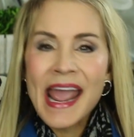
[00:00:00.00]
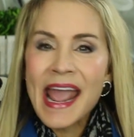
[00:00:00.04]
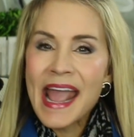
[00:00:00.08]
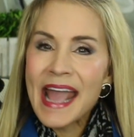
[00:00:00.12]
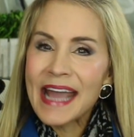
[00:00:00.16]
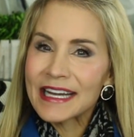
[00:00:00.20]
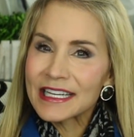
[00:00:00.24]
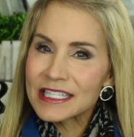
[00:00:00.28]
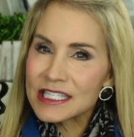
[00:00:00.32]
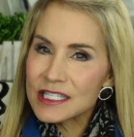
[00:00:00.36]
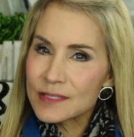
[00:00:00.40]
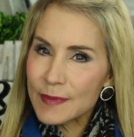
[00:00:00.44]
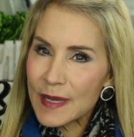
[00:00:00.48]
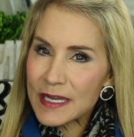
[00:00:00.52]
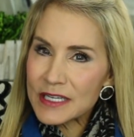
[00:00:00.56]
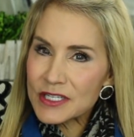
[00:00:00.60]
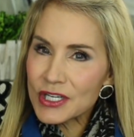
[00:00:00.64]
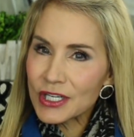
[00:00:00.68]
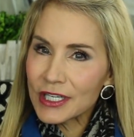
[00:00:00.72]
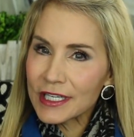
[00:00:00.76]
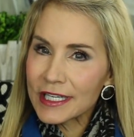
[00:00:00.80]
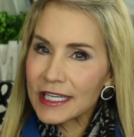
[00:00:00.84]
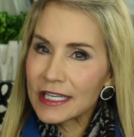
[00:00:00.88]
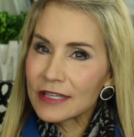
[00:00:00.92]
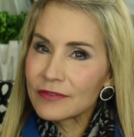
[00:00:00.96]
And
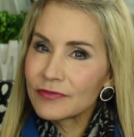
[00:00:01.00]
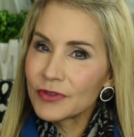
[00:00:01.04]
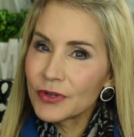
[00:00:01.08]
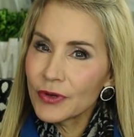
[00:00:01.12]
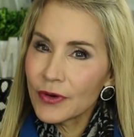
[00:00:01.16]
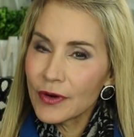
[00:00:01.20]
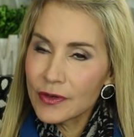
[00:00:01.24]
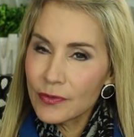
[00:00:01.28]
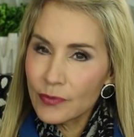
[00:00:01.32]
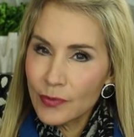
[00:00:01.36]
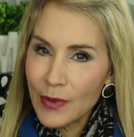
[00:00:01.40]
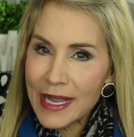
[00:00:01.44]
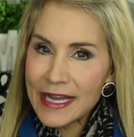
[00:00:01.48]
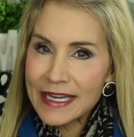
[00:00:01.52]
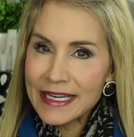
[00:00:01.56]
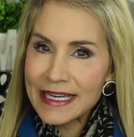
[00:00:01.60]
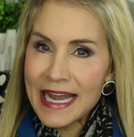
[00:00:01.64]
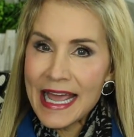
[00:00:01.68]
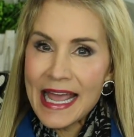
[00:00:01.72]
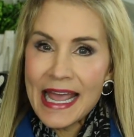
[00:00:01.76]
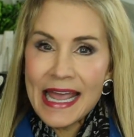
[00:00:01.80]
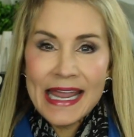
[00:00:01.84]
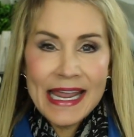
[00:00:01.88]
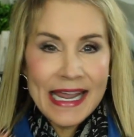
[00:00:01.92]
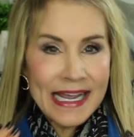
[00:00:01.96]
especially if you're on Retin
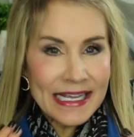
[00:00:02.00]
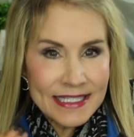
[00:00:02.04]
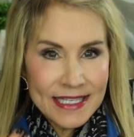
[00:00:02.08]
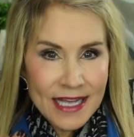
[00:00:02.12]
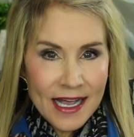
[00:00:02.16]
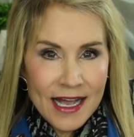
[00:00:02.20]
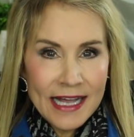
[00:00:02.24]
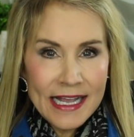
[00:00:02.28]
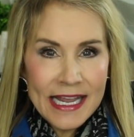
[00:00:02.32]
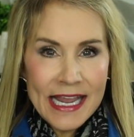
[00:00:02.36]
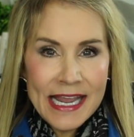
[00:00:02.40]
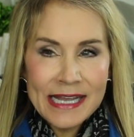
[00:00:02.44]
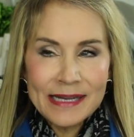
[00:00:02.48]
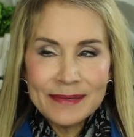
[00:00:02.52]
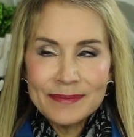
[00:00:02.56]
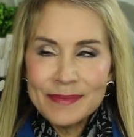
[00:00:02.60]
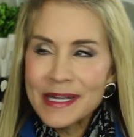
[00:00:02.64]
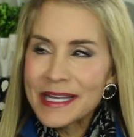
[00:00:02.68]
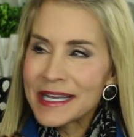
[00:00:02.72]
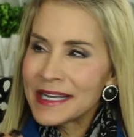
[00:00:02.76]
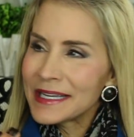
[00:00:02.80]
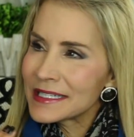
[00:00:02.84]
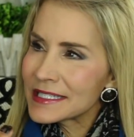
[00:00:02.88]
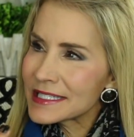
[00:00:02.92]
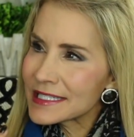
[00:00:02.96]
A as I am,
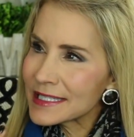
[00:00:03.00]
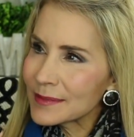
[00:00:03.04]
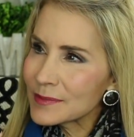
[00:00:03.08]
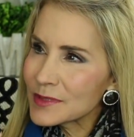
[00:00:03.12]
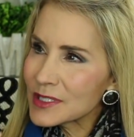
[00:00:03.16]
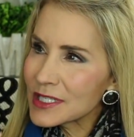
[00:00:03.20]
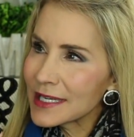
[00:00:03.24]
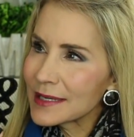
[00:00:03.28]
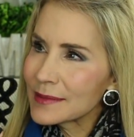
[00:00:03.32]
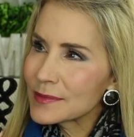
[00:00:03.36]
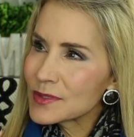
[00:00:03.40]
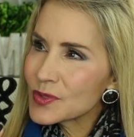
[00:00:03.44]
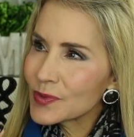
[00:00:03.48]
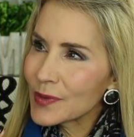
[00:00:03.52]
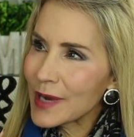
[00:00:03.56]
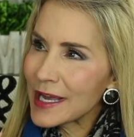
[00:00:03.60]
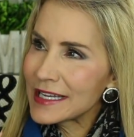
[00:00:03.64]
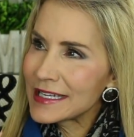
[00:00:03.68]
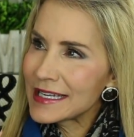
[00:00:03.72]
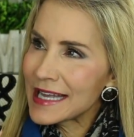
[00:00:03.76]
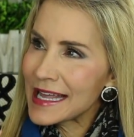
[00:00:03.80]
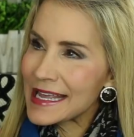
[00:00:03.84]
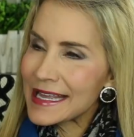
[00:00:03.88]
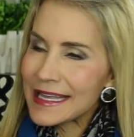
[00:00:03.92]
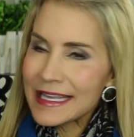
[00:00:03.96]
sometimes
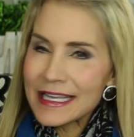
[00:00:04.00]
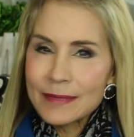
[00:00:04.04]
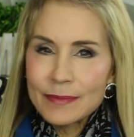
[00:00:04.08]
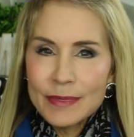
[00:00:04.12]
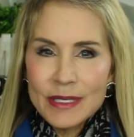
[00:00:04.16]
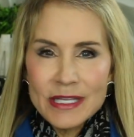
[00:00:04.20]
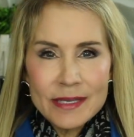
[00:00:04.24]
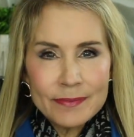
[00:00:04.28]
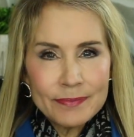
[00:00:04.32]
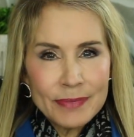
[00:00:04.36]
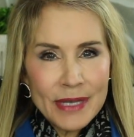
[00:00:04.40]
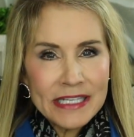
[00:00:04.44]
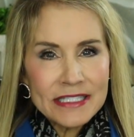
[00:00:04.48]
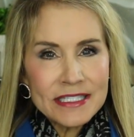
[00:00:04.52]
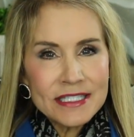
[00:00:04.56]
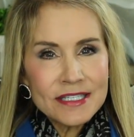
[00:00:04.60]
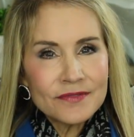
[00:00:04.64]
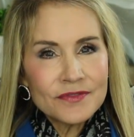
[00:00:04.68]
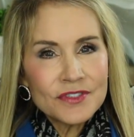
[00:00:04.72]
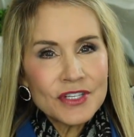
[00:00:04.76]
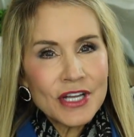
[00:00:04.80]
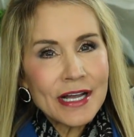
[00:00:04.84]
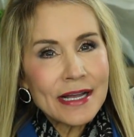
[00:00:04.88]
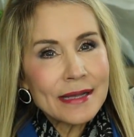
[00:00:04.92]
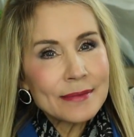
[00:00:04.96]
Retin A can be the best of
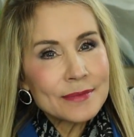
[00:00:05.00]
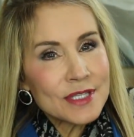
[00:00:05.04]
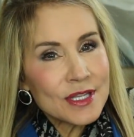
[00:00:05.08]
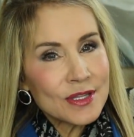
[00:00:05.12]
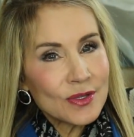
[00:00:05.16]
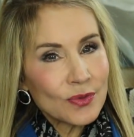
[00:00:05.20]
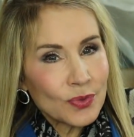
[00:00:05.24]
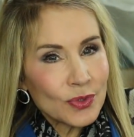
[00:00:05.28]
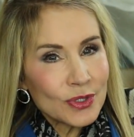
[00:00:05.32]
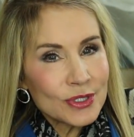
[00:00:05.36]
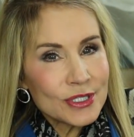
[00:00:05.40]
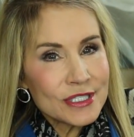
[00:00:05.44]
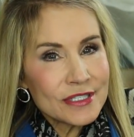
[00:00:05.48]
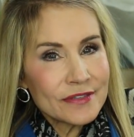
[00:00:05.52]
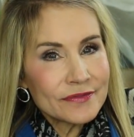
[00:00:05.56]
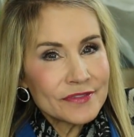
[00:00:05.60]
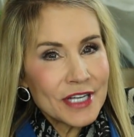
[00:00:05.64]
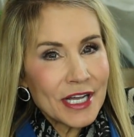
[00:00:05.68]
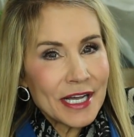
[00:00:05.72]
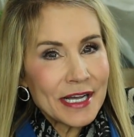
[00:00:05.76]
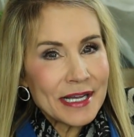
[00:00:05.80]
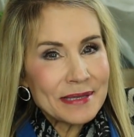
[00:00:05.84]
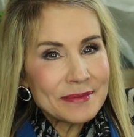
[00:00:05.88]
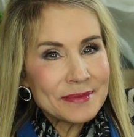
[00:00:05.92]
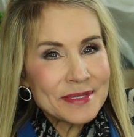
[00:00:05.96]
times and the worst of
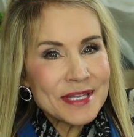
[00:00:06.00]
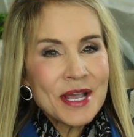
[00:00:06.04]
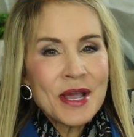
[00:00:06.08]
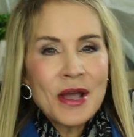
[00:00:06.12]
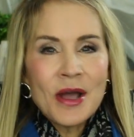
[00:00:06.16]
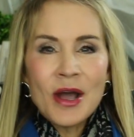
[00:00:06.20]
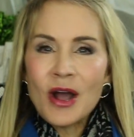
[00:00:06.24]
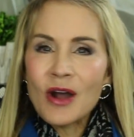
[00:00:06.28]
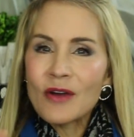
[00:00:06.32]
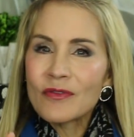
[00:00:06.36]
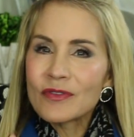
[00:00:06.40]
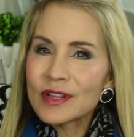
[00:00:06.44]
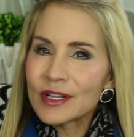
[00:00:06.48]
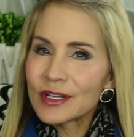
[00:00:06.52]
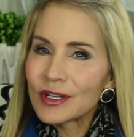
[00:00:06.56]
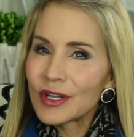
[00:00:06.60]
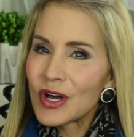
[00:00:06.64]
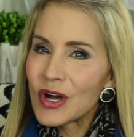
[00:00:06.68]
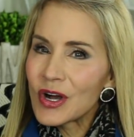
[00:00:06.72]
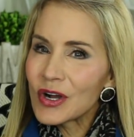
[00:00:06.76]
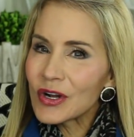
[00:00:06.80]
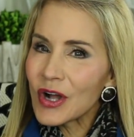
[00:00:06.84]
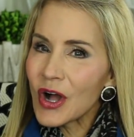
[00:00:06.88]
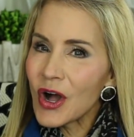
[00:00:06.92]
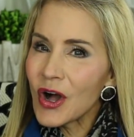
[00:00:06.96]
times. Over the
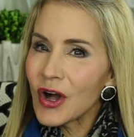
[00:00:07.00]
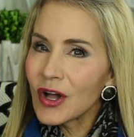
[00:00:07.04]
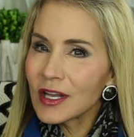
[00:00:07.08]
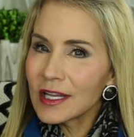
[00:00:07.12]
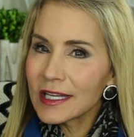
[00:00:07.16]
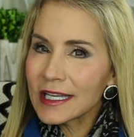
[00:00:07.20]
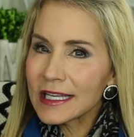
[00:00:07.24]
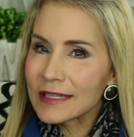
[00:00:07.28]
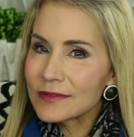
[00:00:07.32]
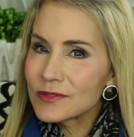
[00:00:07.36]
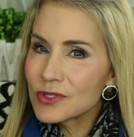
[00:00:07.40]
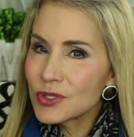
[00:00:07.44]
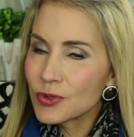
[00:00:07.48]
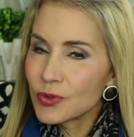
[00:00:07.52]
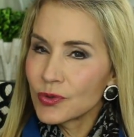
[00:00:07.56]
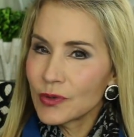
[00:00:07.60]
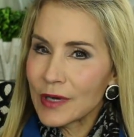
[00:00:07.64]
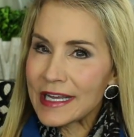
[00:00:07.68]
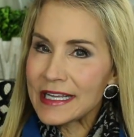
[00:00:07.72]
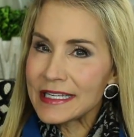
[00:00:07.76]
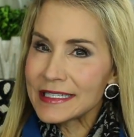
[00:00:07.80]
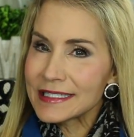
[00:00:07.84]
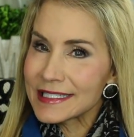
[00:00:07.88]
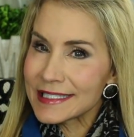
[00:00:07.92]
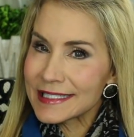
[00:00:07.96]
long haul, it gives you
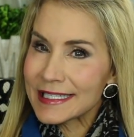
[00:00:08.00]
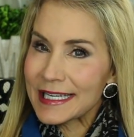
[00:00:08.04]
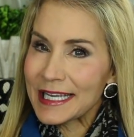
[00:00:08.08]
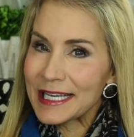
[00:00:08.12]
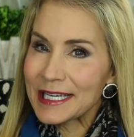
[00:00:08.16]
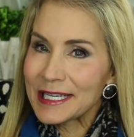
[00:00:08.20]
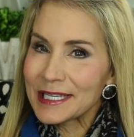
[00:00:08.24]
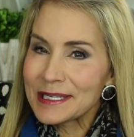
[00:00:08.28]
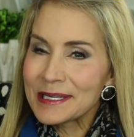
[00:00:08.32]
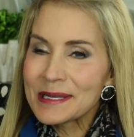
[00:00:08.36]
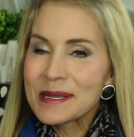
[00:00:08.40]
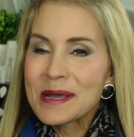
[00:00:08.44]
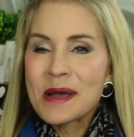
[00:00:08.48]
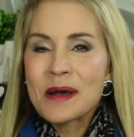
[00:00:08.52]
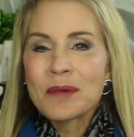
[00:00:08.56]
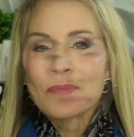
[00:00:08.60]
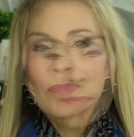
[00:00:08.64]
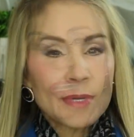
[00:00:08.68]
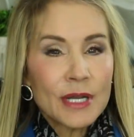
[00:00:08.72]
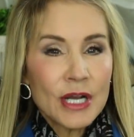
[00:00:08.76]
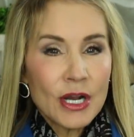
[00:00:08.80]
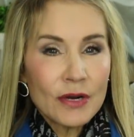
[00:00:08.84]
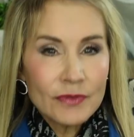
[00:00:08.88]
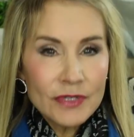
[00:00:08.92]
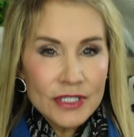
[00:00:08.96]
great skin,
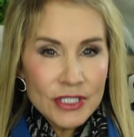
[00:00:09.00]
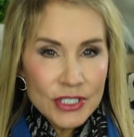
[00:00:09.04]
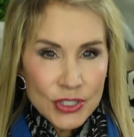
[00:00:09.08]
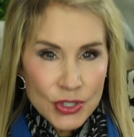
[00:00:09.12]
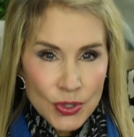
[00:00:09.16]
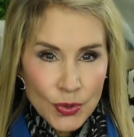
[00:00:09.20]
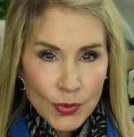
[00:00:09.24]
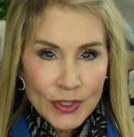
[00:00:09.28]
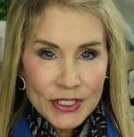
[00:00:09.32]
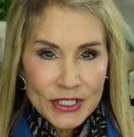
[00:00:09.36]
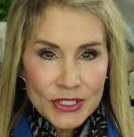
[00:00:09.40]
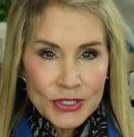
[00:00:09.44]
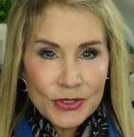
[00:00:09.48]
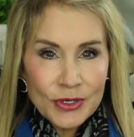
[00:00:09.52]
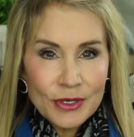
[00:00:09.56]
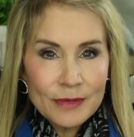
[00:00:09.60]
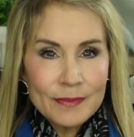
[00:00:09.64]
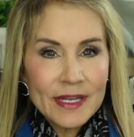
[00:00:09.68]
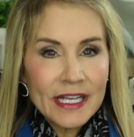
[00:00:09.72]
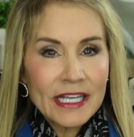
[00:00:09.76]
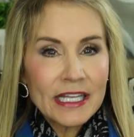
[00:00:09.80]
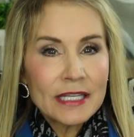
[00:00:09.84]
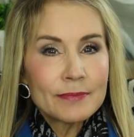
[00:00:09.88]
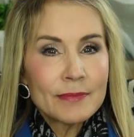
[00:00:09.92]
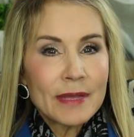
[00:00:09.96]
but over the short term,
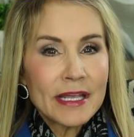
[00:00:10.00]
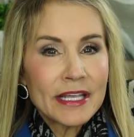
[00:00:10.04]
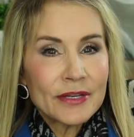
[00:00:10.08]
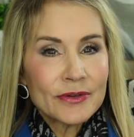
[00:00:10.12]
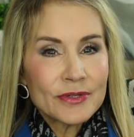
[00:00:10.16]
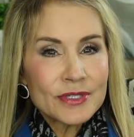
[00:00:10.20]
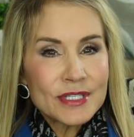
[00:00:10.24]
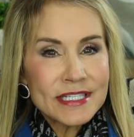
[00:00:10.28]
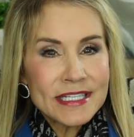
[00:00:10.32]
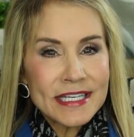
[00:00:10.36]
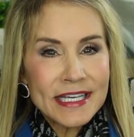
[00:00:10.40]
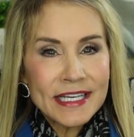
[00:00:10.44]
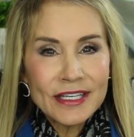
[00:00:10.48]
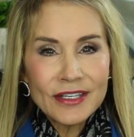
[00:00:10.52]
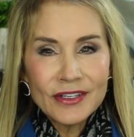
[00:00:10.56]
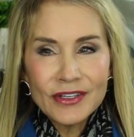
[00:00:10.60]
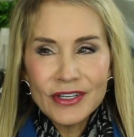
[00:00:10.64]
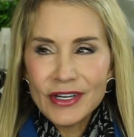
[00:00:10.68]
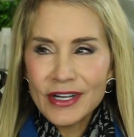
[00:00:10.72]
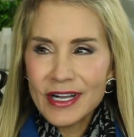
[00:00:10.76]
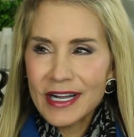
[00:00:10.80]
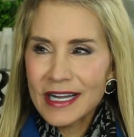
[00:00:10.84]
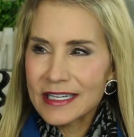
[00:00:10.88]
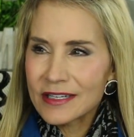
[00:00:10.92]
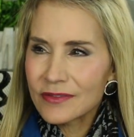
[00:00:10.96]
it can make your skin
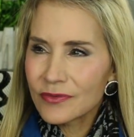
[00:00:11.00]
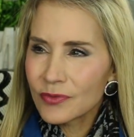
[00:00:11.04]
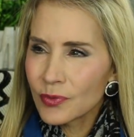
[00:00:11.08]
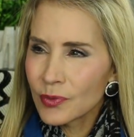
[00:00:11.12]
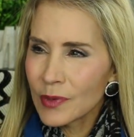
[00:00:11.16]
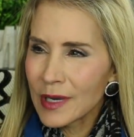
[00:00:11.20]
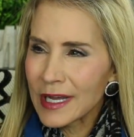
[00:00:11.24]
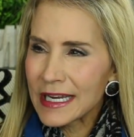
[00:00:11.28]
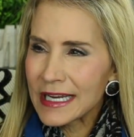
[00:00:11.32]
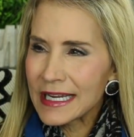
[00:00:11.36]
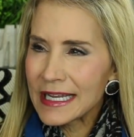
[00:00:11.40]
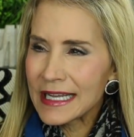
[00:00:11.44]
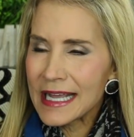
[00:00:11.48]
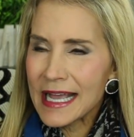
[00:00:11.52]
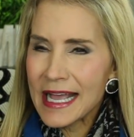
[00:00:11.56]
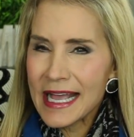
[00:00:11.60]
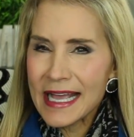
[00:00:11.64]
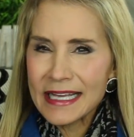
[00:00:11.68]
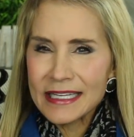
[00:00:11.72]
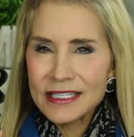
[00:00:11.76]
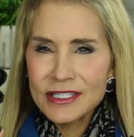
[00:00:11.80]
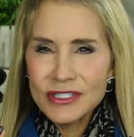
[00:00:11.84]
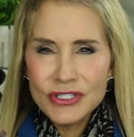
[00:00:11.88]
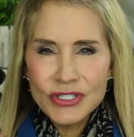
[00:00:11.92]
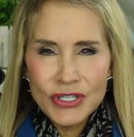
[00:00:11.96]
look kind of ruddy
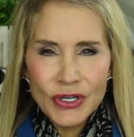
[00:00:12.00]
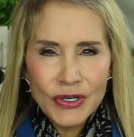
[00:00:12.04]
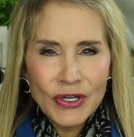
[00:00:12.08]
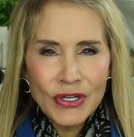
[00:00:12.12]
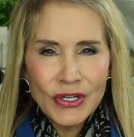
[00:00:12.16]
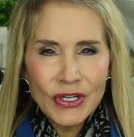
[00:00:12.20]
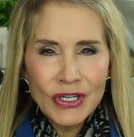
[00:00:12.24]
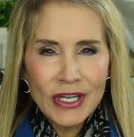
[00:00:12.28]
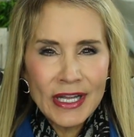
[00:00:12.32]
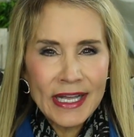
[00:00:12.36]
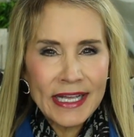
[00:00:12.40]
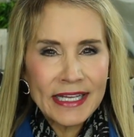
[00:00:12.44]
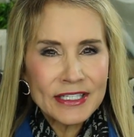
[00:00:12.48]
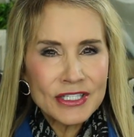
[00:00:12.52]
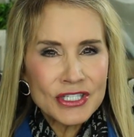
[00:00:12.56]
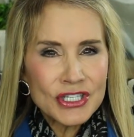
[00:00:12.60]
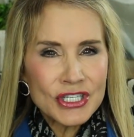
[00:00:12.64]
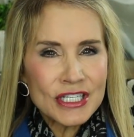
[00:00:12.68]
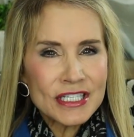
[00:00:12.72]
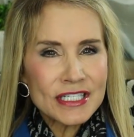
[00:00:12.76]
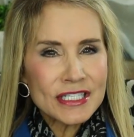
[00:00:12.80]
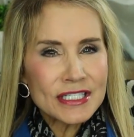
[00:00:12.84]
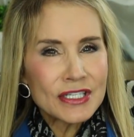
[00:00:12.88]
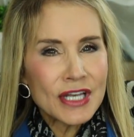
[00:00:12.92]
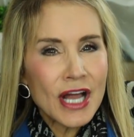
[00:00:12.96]
and dull and
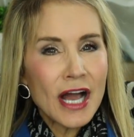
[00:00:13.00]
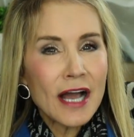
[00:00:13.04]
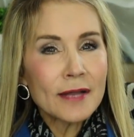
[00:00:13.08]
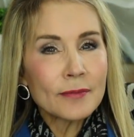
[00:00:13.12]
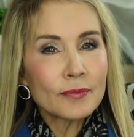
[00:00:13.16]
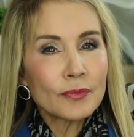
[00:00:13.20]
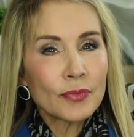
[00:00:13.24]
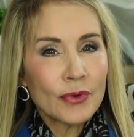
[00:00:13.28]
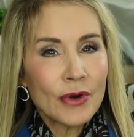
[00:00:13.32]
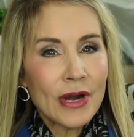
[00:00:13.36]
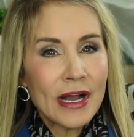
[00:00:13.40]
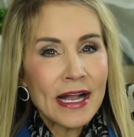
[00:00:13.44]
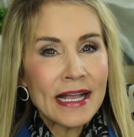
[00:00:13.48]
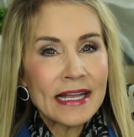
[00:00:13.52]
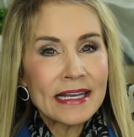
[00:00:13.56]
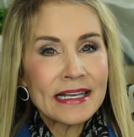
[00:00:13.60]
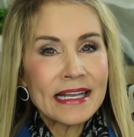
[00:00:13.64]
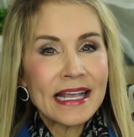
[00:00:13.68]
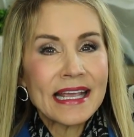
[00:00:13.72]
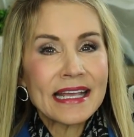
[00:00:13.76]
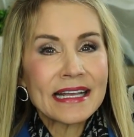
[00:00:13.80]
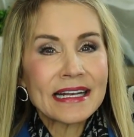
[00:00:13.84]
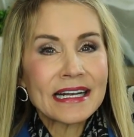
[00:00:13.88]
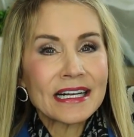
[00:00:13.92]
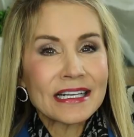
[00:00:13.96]
just not bright
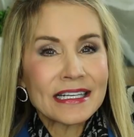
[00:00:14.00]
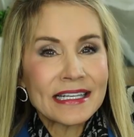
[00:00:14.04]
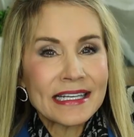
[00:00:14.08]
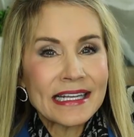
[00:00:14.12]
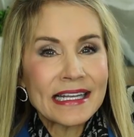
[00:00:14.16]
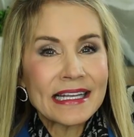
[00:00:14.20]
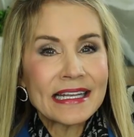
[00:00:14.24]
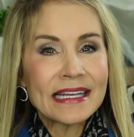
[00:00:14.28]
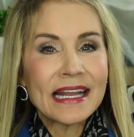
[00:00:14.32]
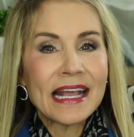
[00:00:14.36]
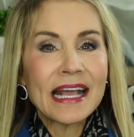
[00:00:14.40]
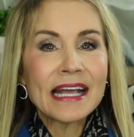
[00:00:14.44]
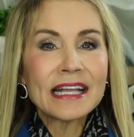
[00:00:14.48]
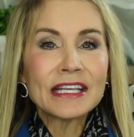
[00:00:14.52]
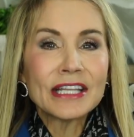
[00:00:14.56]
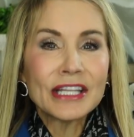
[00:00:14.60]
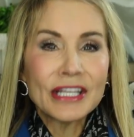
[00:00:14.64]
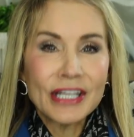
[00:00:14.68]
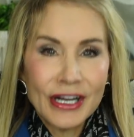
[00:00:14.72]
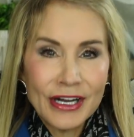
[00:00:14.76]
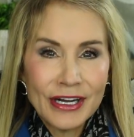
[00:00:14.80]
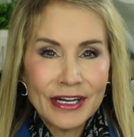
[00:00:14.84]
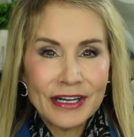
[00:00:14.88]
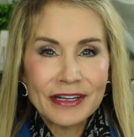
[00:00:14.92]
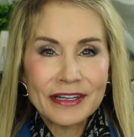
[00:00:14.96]
and clean and
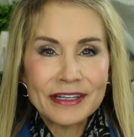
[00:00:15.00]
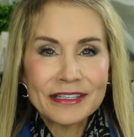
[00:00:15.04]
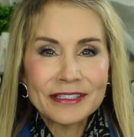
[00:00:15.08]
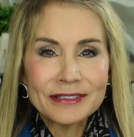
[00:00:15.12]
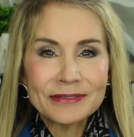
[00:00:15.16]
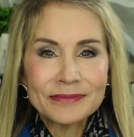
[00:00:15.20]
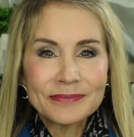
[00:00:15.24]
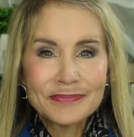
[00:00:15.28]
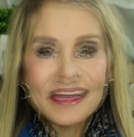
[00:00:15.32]
young.